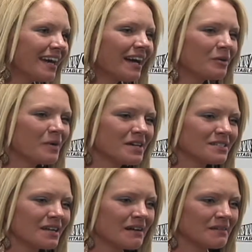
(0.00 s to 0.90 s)
Yeah, it
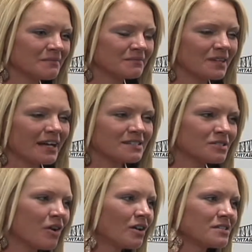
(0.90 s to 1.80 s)
was. I
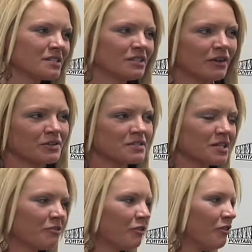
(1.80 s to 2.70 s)
still honestly don't
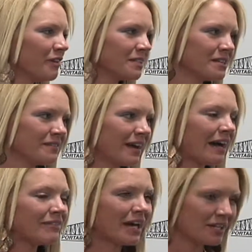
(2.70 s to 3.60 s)
understand the full effect of it. I
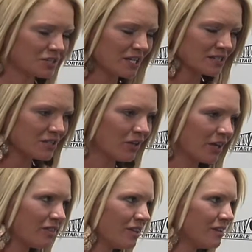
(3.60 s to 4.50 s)
haven't had a chance to
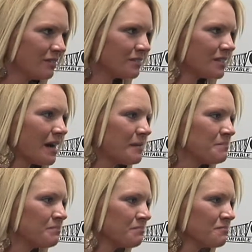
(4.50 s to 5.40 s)
look at the
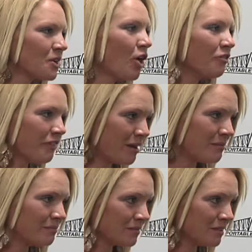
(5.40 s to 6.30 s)
Hall of
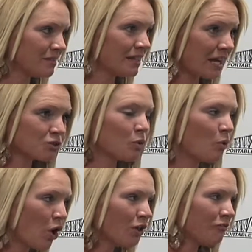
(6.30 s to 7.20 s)
Fame, the
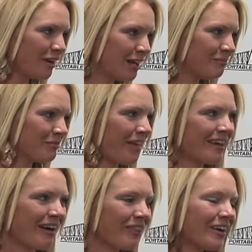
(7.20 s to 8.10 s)
actual Wall of Fame
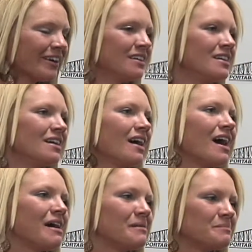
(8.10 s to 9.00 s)
thing out there.
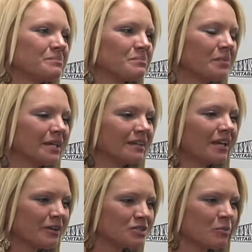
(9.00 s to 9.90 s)
But
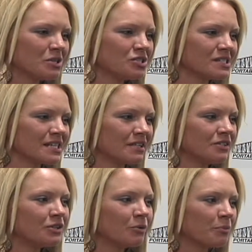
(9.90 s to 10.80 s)
Carrie told me, she
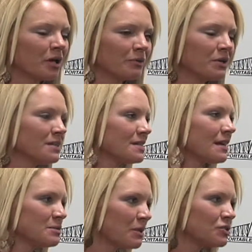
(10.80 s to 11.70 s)
said, you don't probably realize
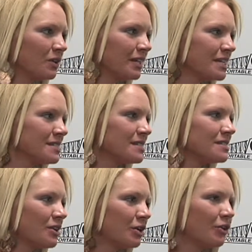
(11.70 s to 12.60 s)
how special it is
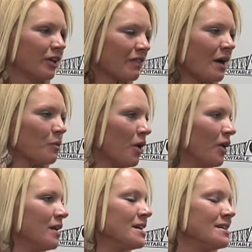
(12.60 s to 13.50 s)
until you look at that
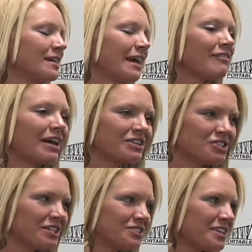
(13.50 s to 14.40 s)
wall. And I haven't
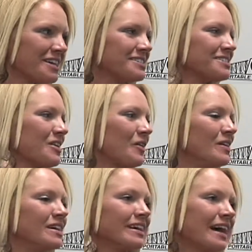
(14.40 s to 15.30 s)
had a chance yet, so
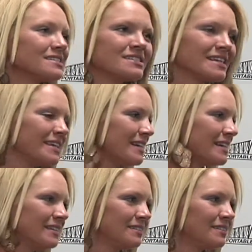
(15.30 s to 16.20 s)
it hasn't sank
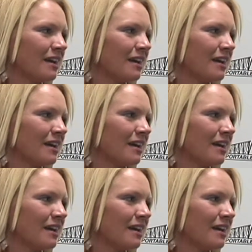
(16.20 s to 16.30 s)
in.